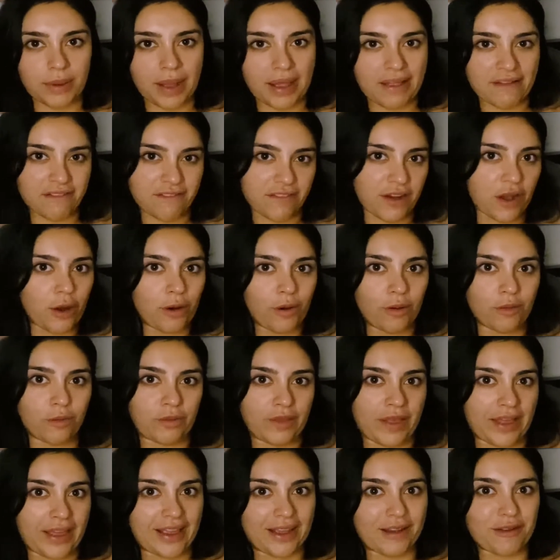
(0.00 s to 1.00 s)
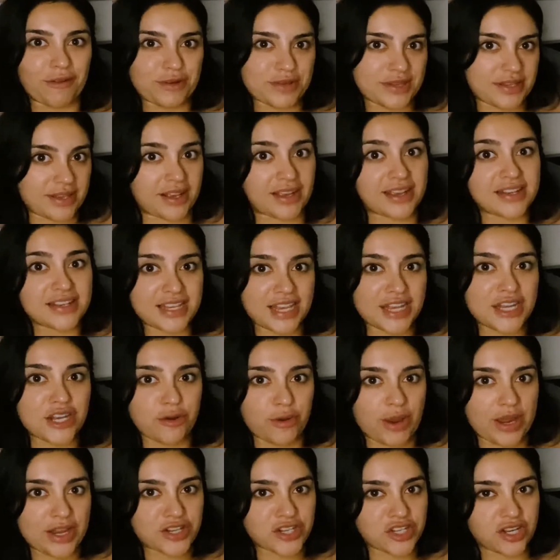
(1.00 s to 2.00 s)
I felt like was a
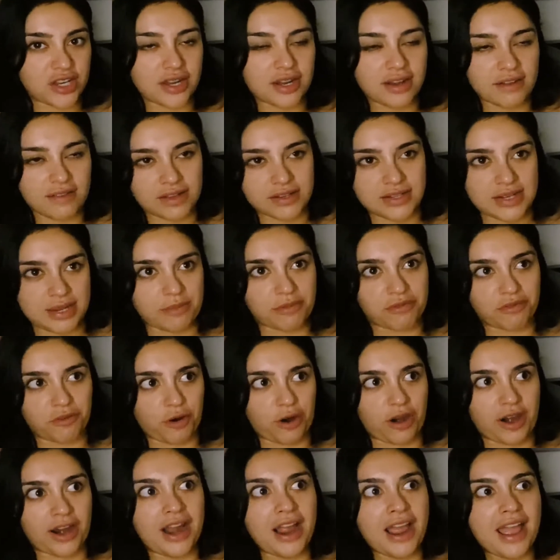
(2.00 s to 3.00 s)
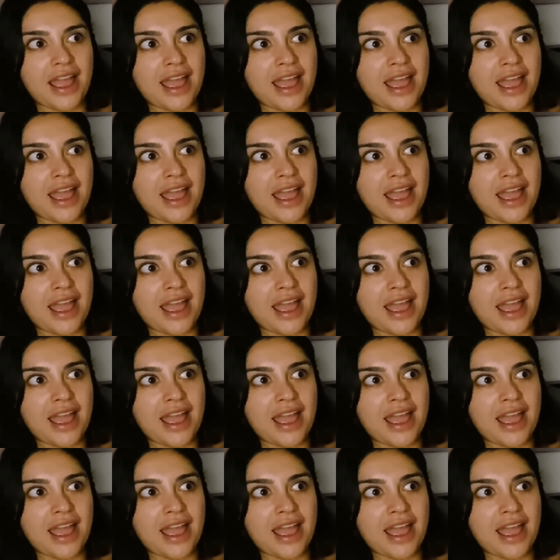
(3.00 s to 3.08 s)
continuation of the day before